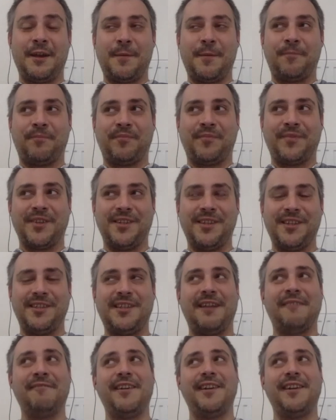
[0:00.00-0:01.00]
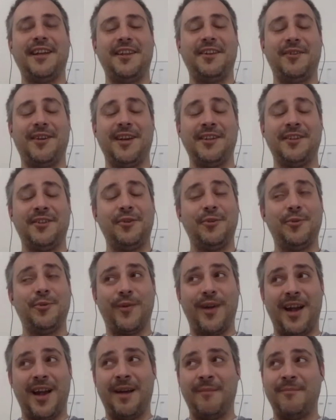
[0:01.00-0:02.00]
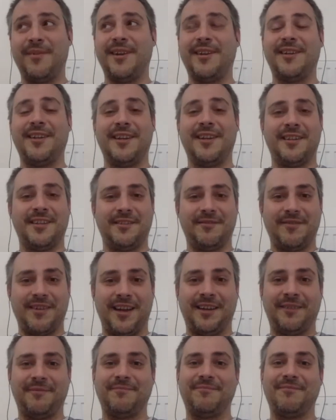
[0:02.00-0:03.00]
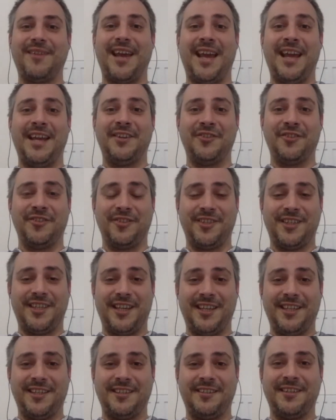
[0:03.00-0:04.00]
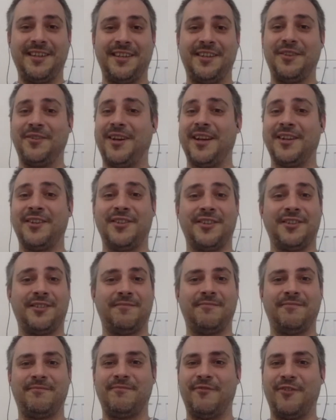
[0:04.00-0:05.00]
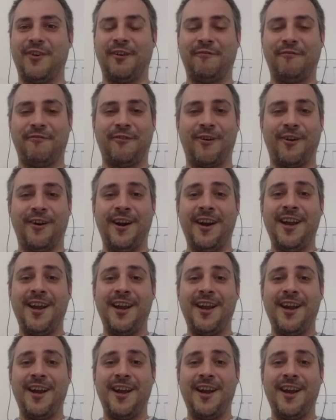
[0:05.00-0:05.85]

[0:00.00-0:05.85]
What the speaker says: something that you can do well, but there's like agencies that you can just work for,